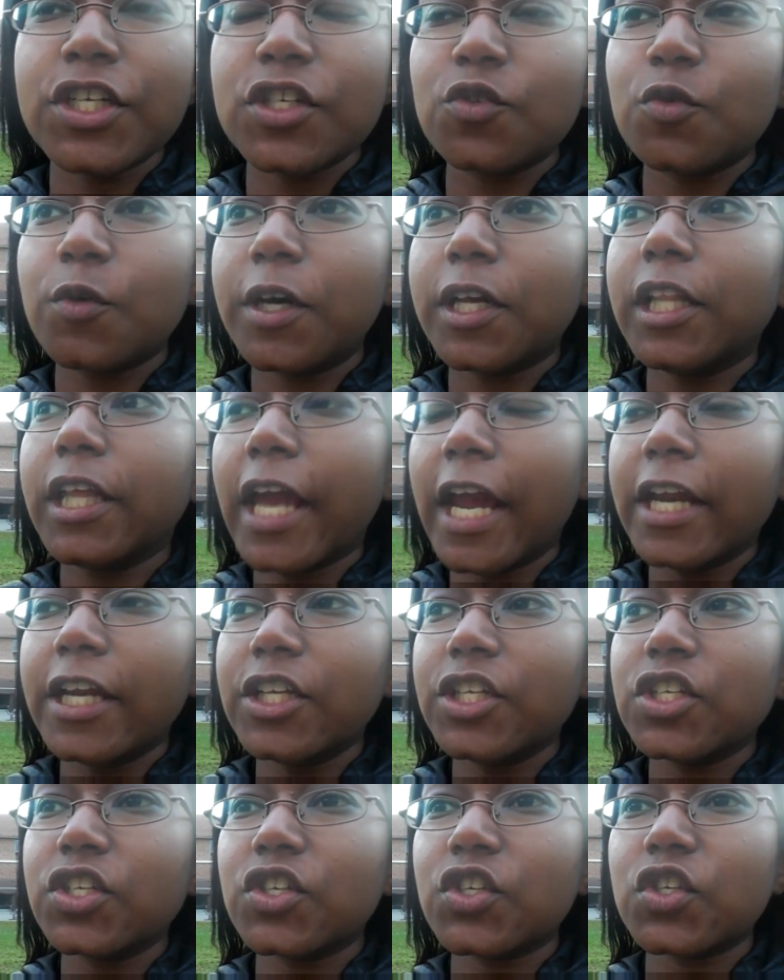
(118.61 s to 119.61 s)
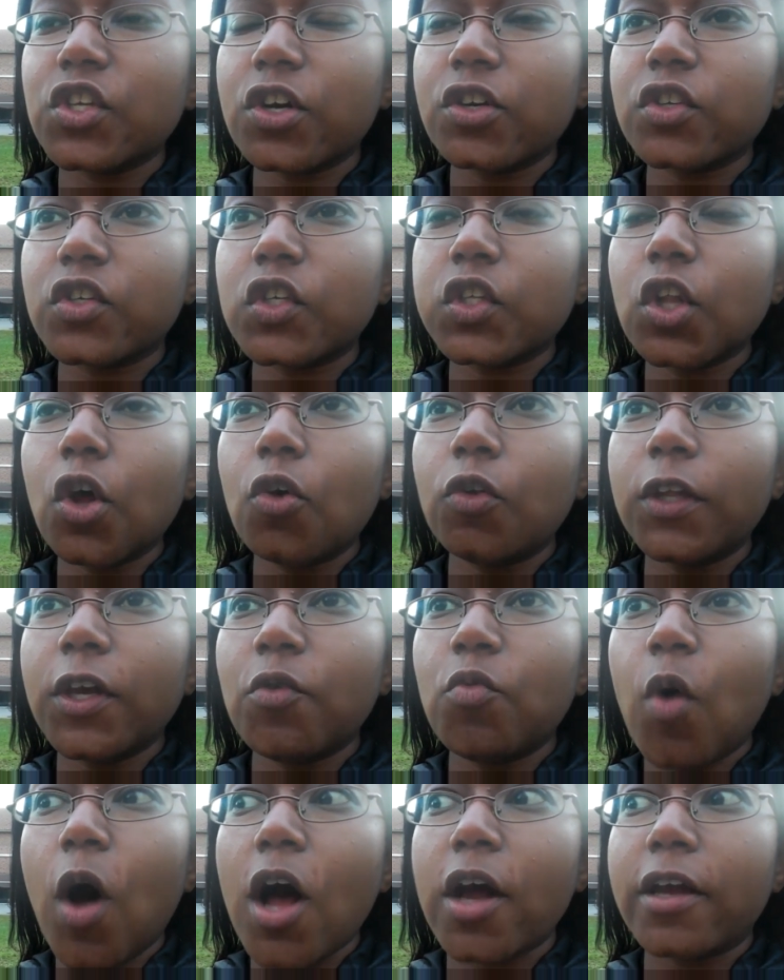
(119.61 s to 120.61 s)
this quickly and he just starts slowly
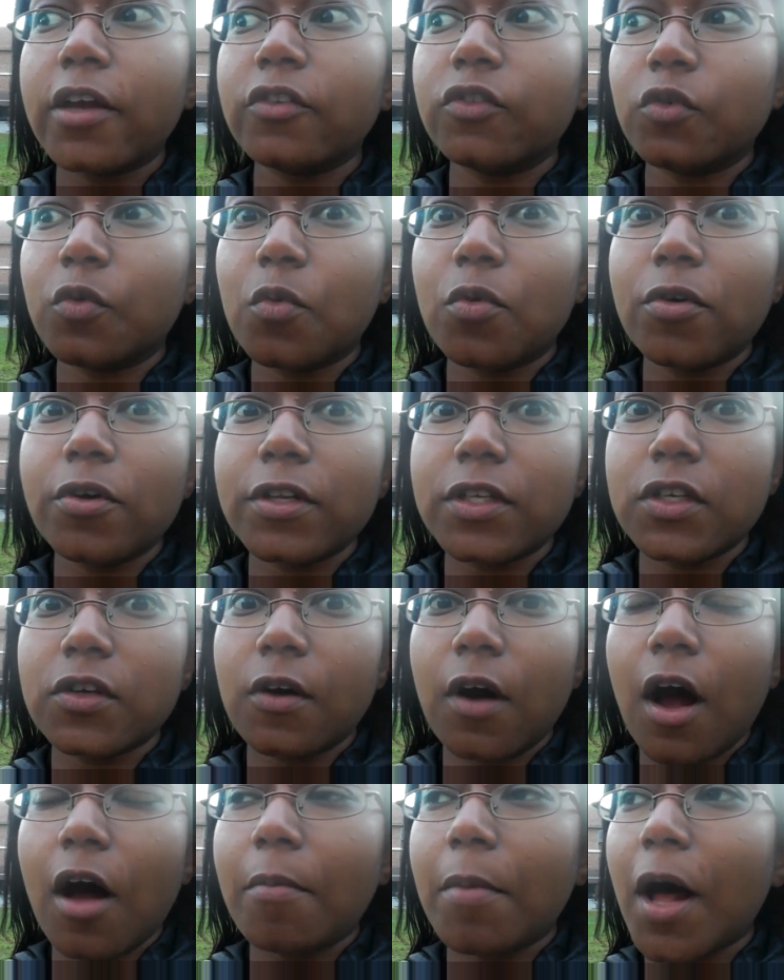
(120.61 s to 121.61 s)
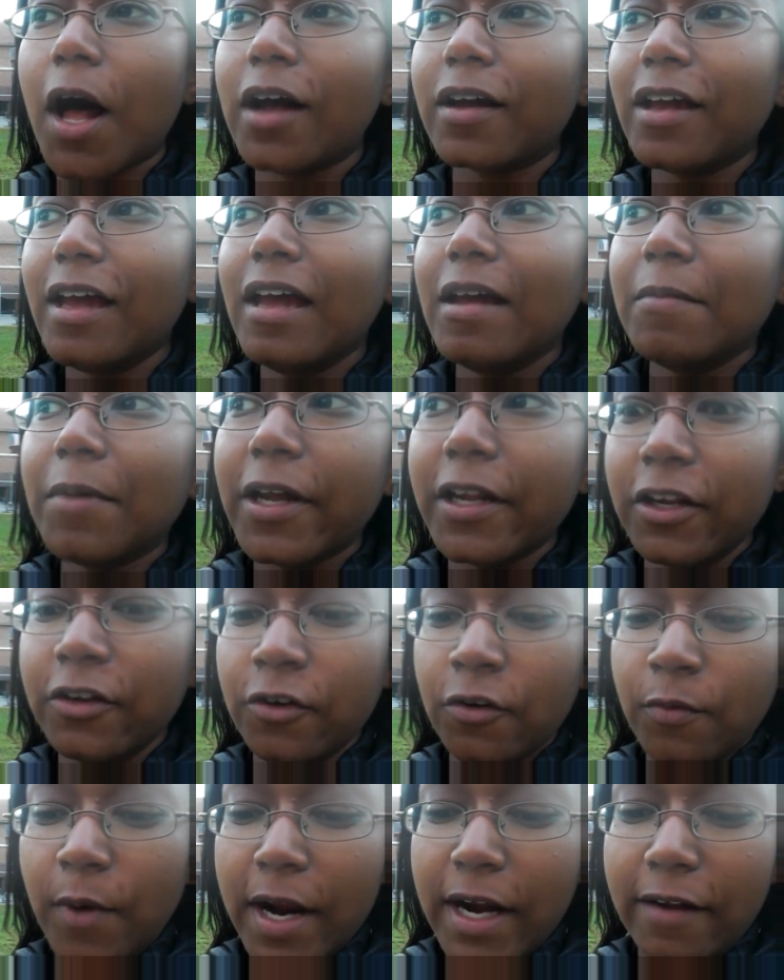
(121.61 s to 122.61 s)
walking towards Yuhabak. But, you
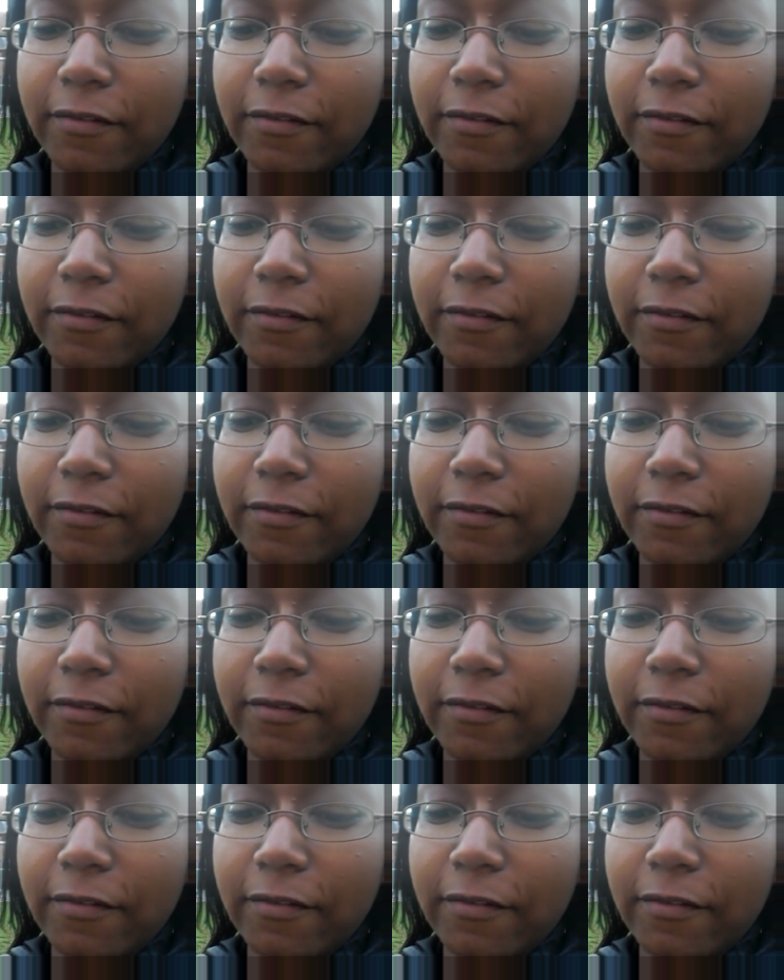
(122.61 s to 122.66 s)
know, right